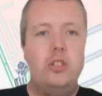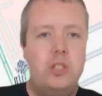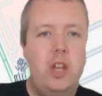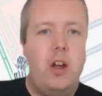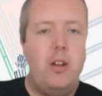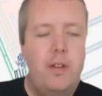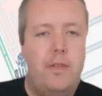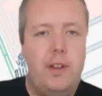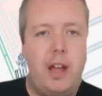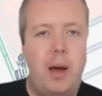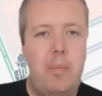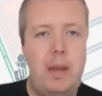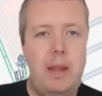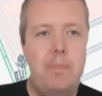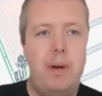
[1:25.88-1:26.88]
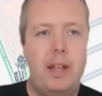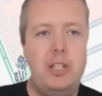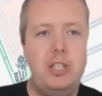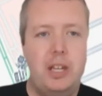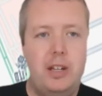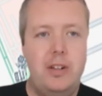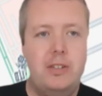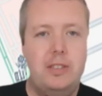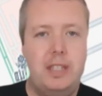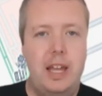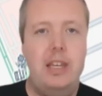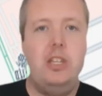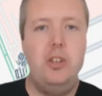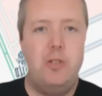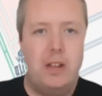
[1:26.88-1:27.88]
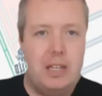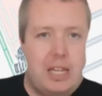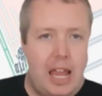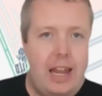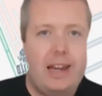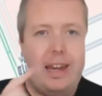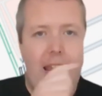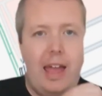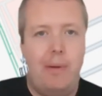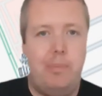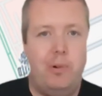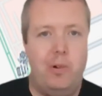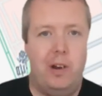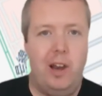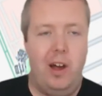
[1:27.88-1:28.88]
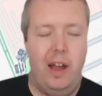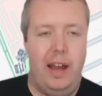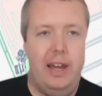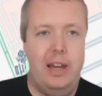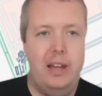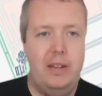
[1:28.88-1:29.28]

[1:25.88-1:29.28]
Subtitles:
So if you're coming in by the Shinkansen, you can take the airport line.